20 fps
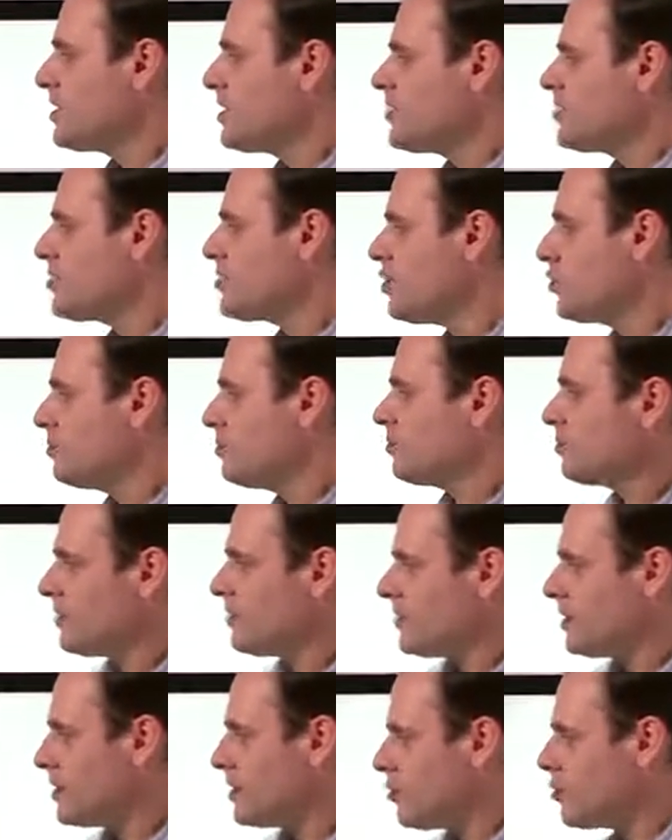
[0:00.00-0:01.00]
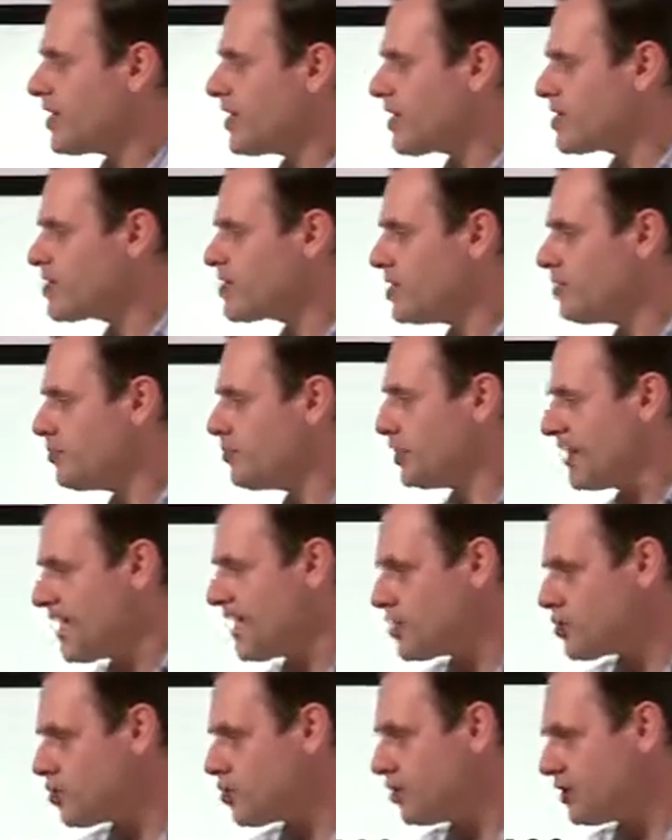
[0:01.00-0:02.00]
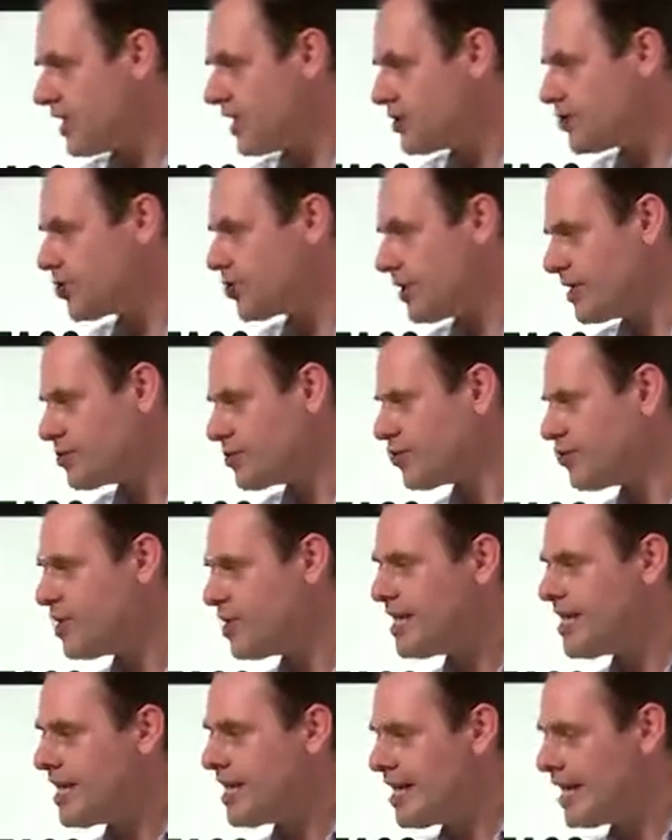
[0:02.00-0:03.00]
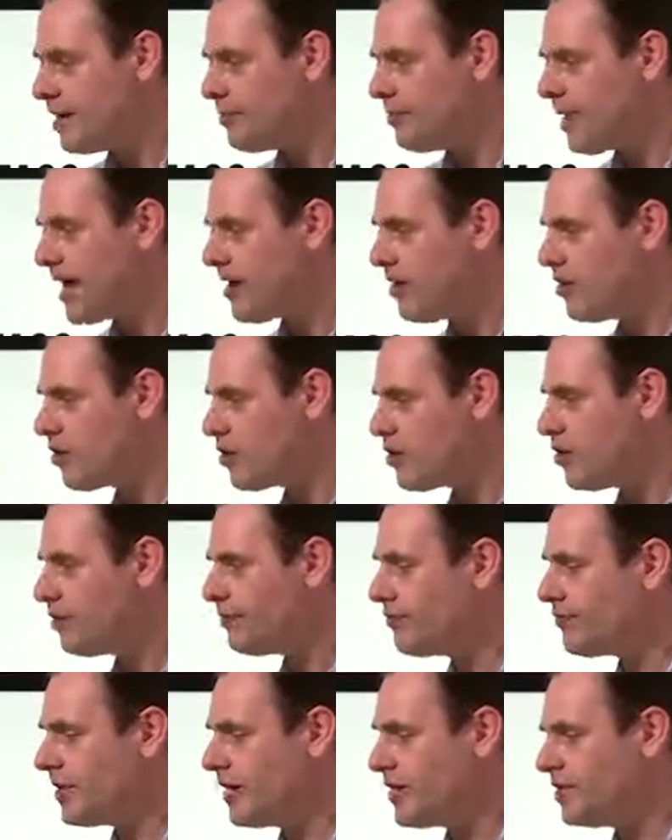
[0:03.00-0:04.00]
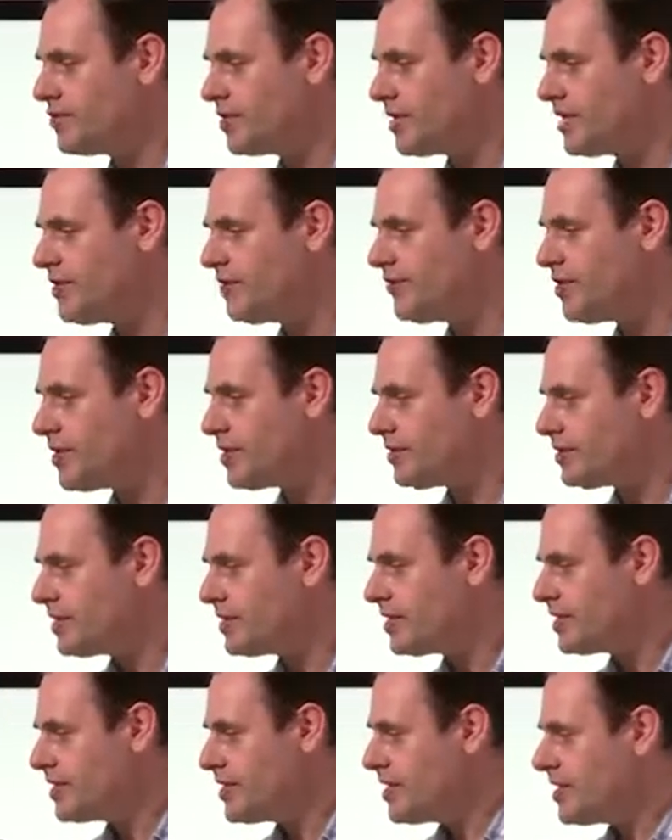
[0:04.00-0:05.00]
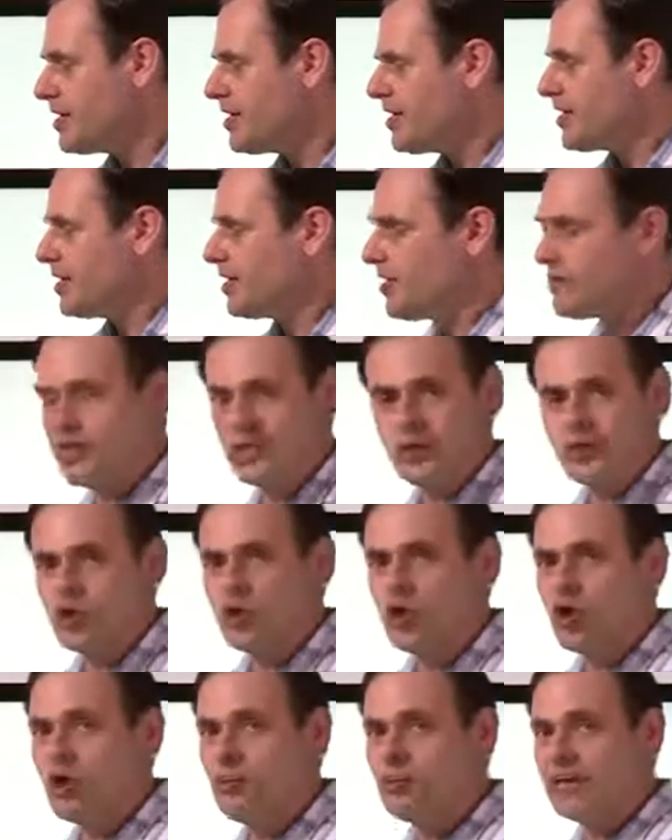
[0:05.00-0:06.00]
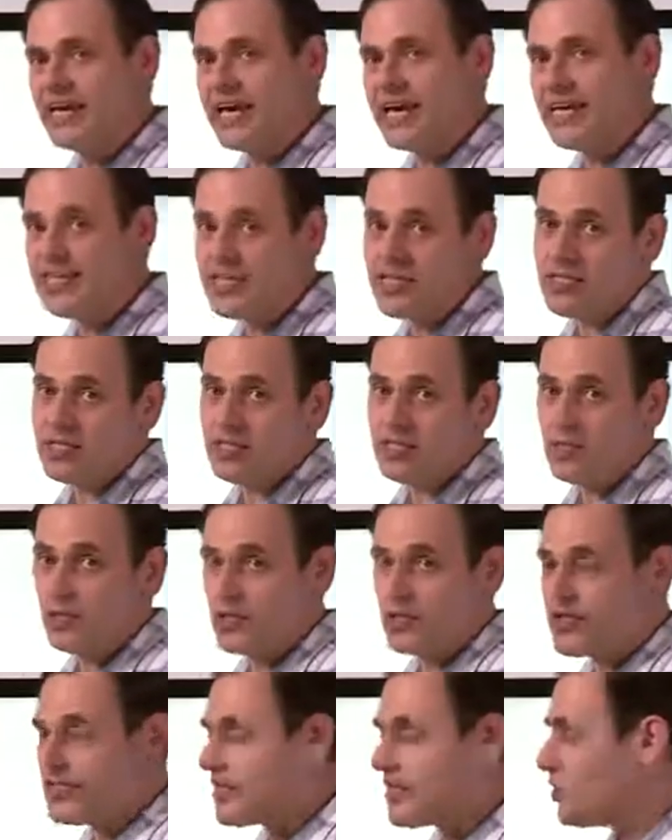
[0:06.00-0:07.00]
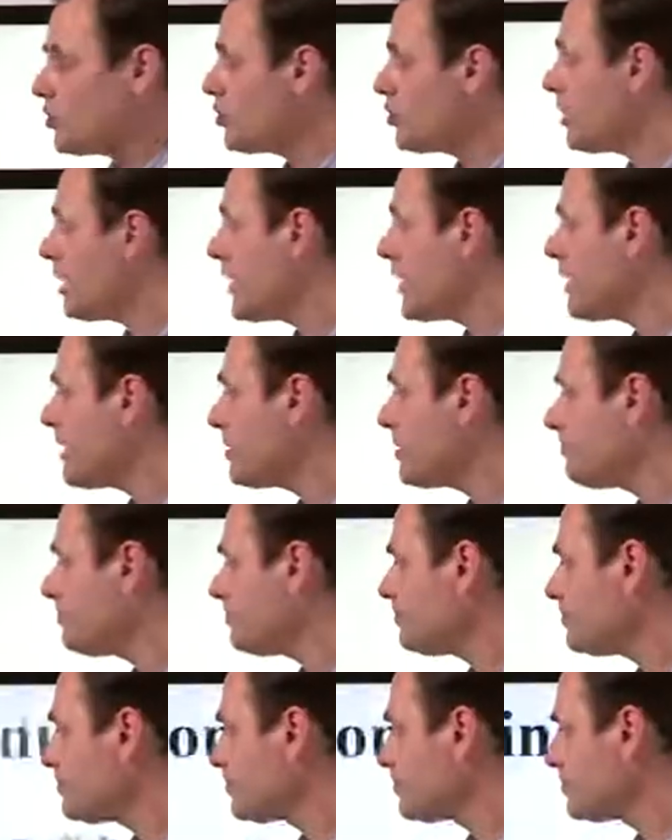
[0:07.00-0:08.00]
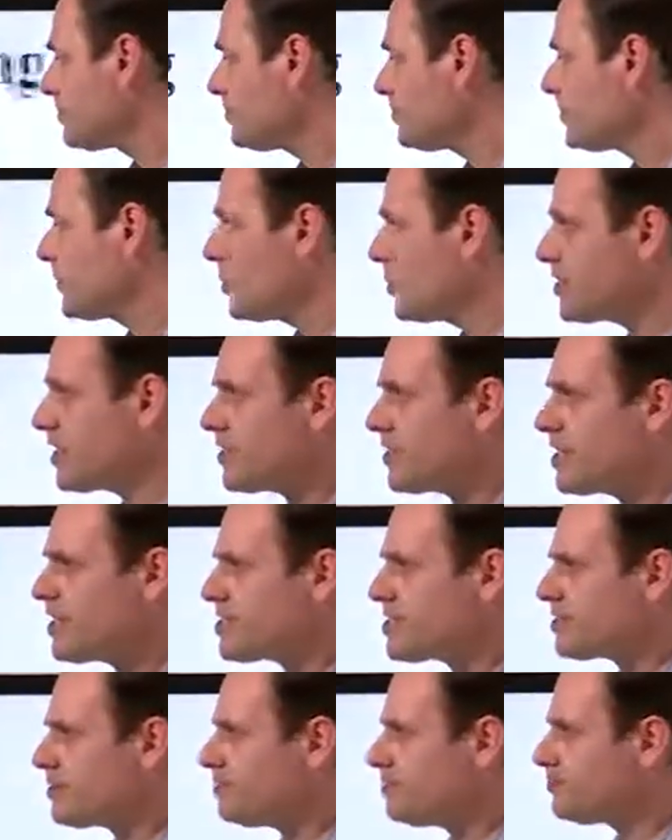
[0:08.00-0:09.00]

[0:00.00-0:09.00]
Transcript: So, quick example, H1, H2, H3, and a paragraph underneath it. Nothing too complicated. What does it look like? Looks like this.